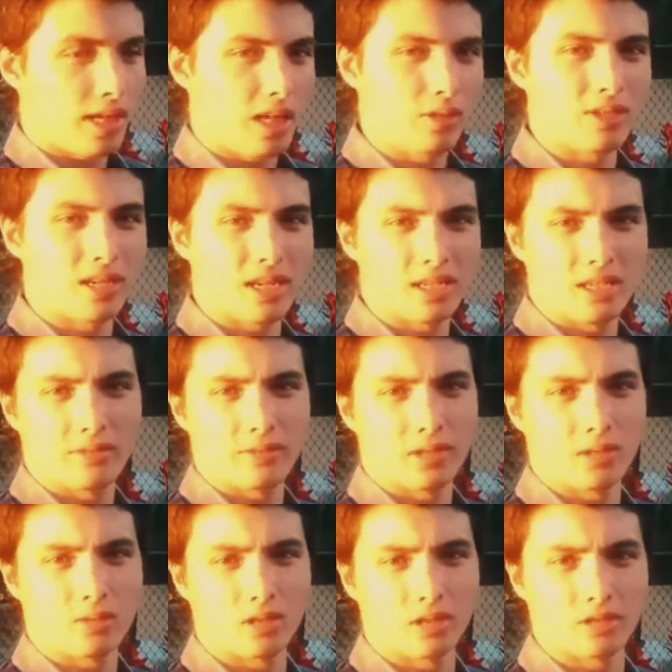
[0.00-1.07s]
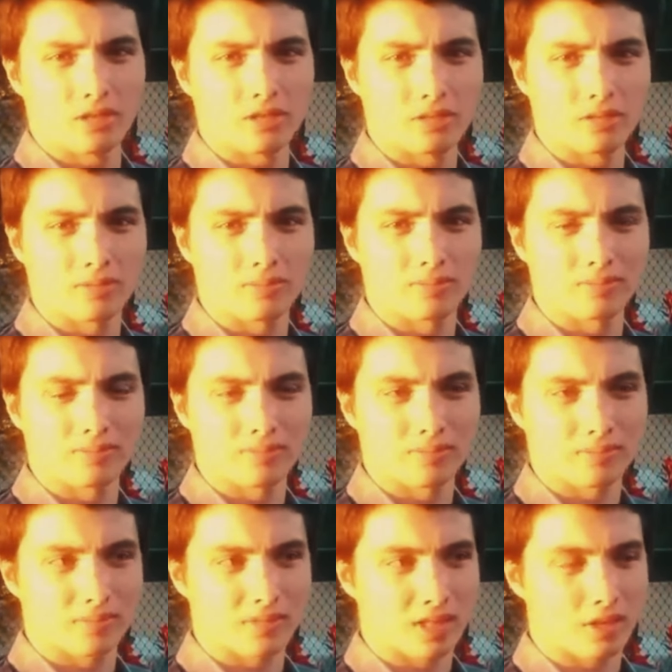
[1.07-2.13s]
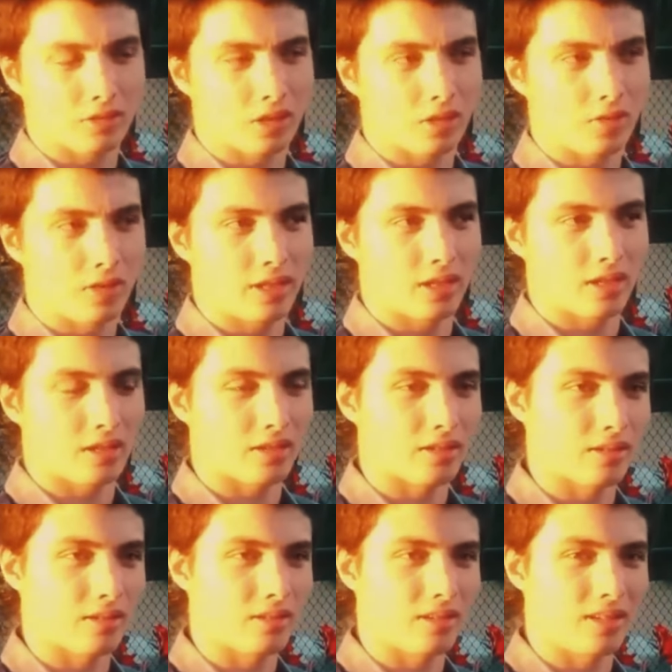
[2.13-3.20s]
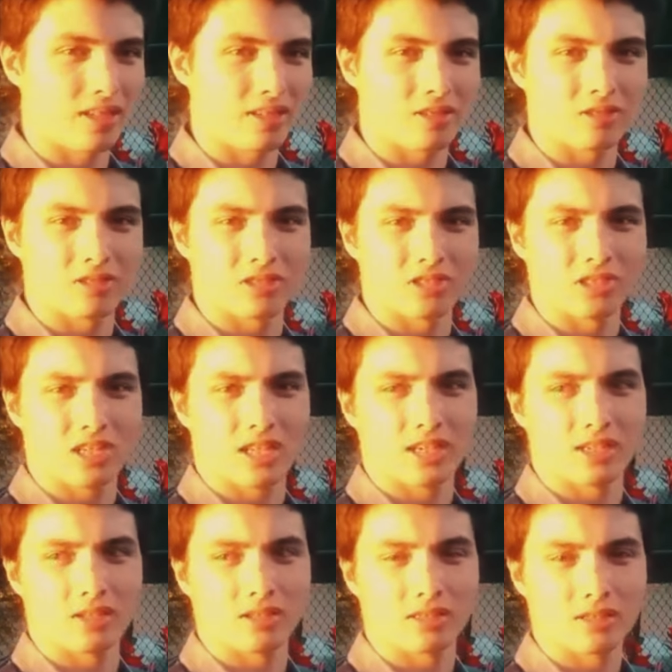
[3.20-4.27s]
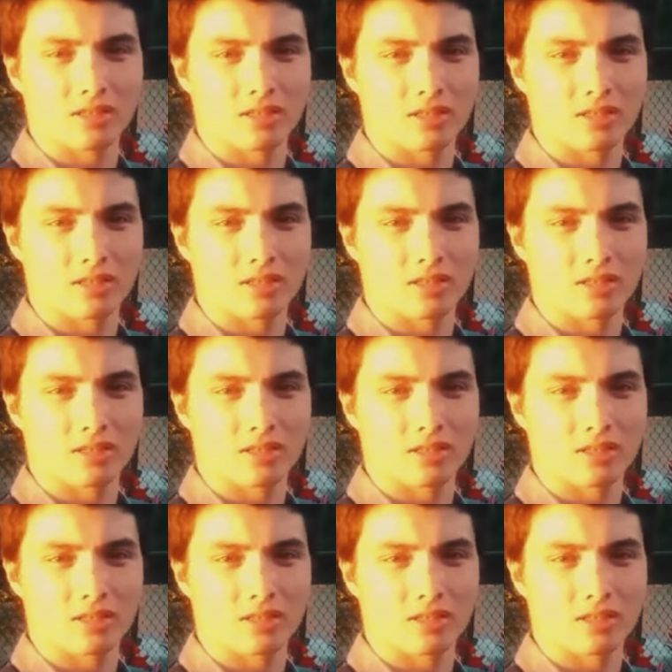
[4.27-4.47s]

how naive I was. I was only an innocent child.